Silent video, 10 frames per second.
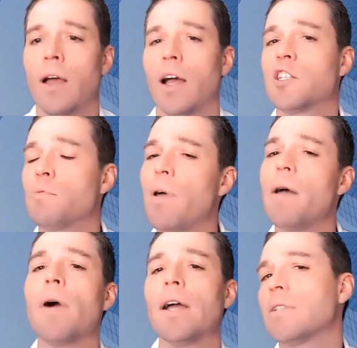I
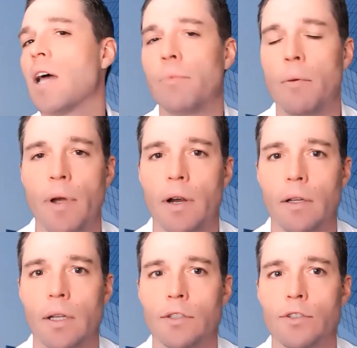spent my time at
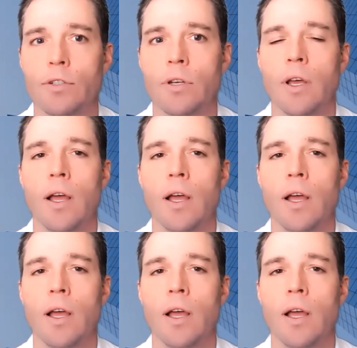Merrill Lynch.